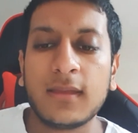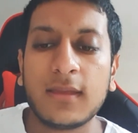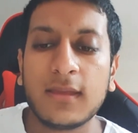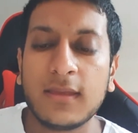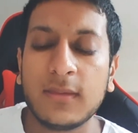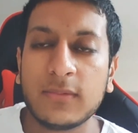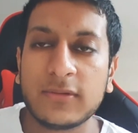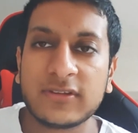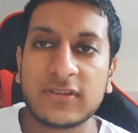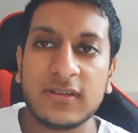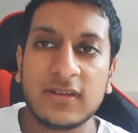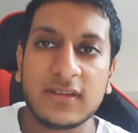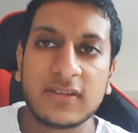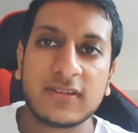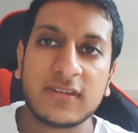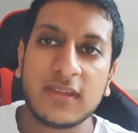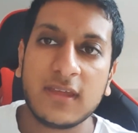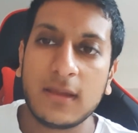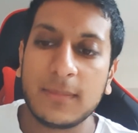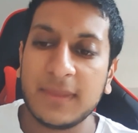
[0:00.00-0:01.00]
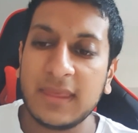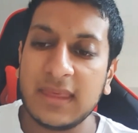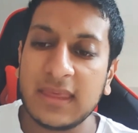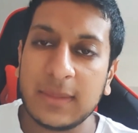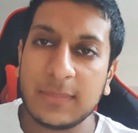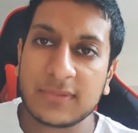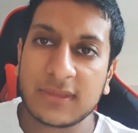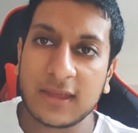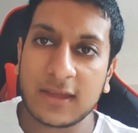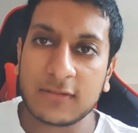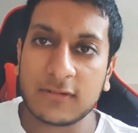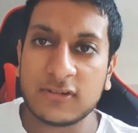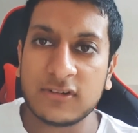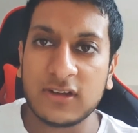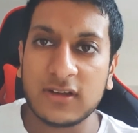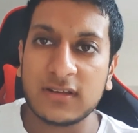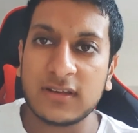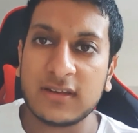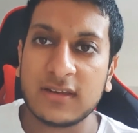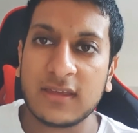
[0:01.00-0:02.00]
He wants to enlist the army, he keeps getting
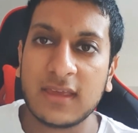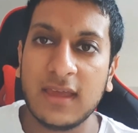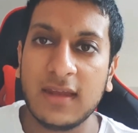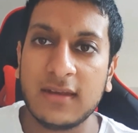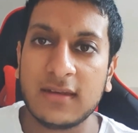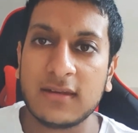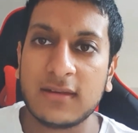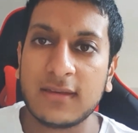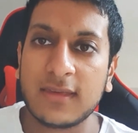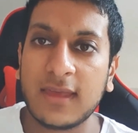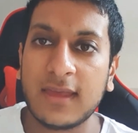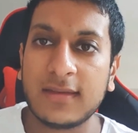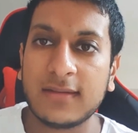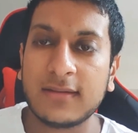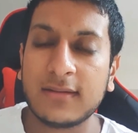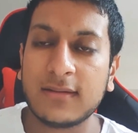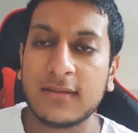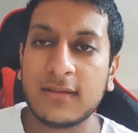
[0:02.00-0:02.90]
rejected again and again,